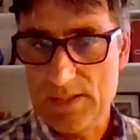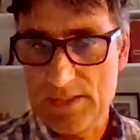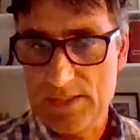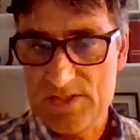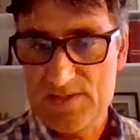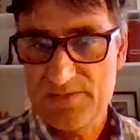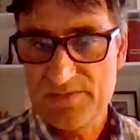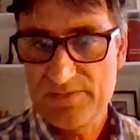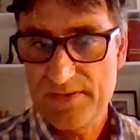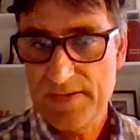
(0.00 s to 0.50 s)

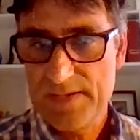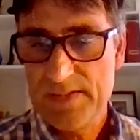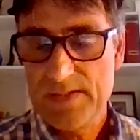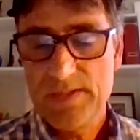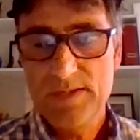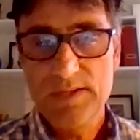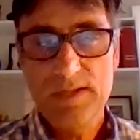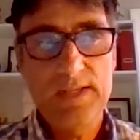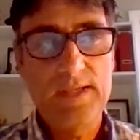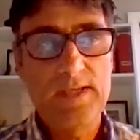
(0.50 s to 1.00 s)
is
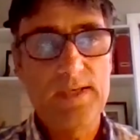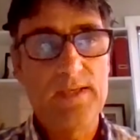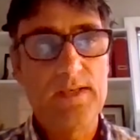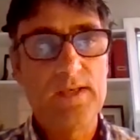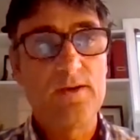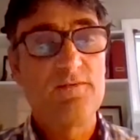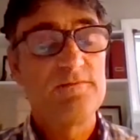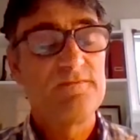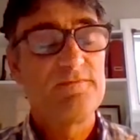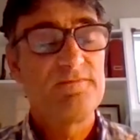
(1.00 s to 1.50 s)
finding a
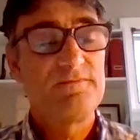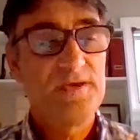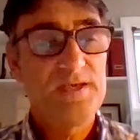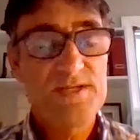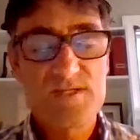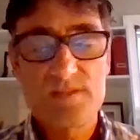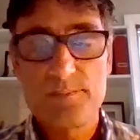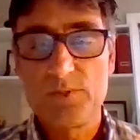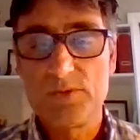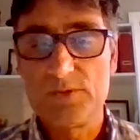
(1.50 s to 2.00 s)

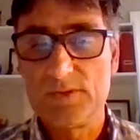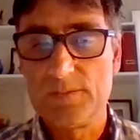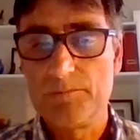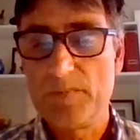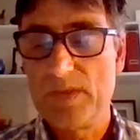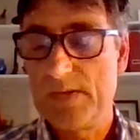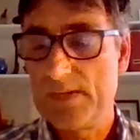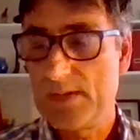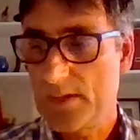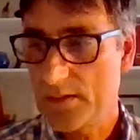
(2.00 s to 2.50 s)
feasible
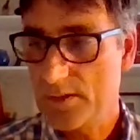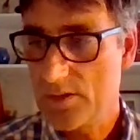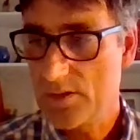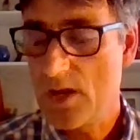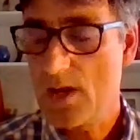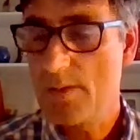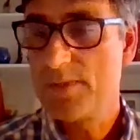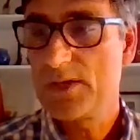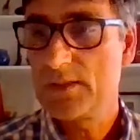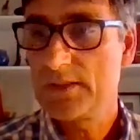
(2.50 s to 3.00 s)
and
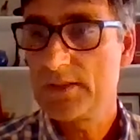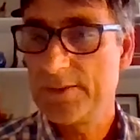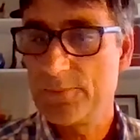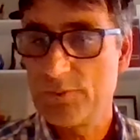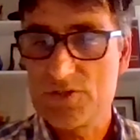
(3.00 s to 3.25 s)
economically